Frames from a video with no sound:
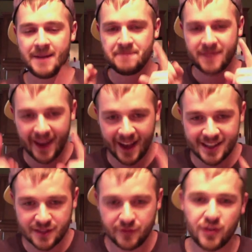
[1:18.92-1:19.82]

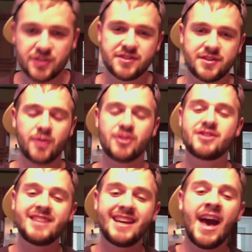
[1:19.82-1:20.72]
cast the first stone." You
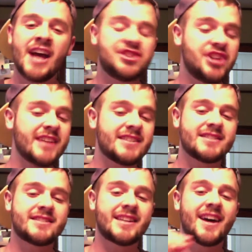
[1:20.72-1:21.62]
see,
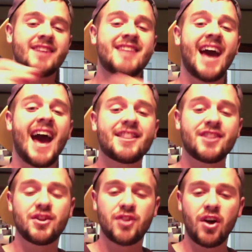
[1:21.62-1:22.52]
Jesus didn't attack
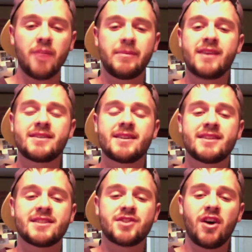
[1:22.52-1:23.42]
the law because it
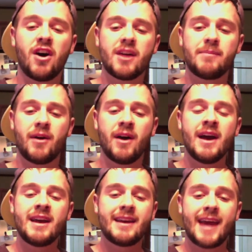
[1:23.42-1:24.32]
doesn't talk about
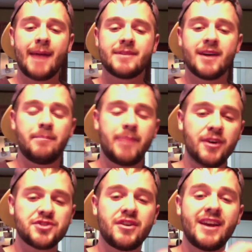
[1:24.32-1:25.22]
he came to
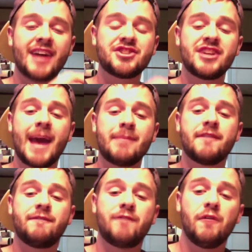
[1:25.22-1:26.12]
abolish law. He actually came to
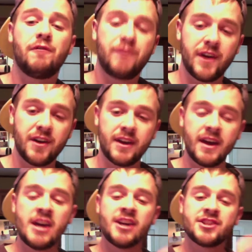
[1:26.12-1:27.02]
fulfill it.
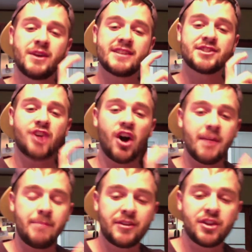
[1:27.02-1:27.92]
So he doesn't talk
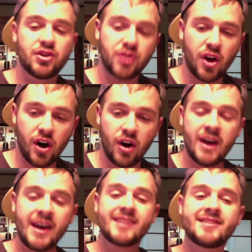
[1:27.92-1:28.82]
about the law.
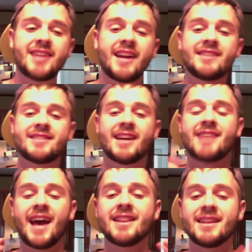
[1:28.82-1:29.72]
Instead, he says,
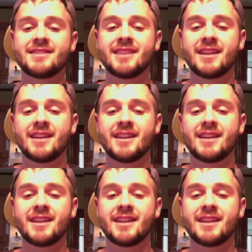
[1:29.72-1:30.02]
hey, listen,